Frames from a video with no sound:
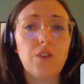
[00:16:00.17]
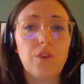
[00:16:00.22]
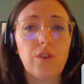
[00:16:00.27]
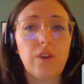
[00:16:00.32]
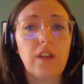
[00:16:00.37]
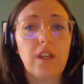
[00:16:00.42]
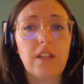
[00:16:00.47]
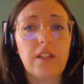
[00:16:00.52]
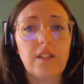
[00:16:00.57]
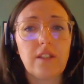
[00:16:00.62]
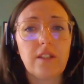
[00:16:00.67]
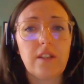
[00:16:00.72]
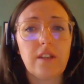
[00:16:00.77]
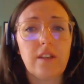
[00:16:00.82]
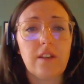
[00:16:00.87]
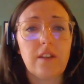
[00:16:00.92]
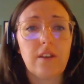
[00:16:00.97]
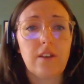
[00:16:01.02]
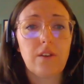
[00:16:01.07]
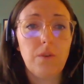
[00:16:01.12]
enjoyed
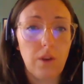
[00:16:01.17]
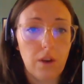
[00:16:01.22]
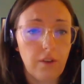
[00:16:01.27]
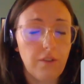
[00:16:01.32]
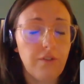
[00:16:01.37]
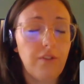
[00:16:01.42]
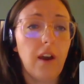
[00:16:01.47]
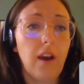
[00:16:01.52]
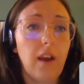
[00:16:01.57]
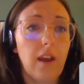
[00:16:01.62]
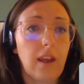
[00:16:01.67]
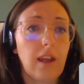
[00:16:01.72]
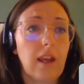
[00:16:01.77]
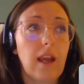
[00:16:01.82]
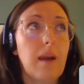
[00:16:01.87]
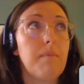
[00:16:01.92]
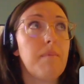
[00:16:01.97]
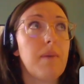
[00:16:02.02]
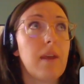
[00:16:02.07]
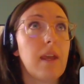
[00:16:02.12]
qualifying
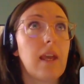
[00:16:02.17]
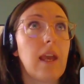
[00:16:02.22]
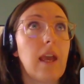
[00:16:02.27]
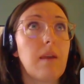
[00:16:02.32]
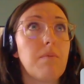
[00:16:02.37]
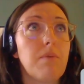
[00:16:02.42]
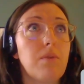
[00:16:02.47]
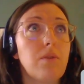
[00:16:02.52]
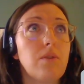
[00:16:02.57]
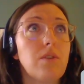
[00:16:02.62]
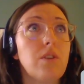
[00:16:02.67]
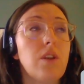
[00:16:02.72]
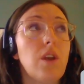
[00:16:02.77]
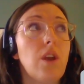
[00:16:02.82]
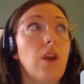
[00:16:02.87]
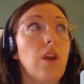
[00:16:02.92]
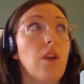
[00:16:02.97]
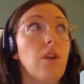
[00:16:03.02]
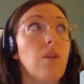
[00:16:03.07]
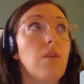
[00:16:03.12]
and being able
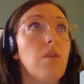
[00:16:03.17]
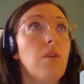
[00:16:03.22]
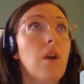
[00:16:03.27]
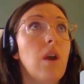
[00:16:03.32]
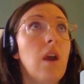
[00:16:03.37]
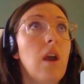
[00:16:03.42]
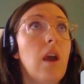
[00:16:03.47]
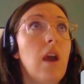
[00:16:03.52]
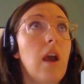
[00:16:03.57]
to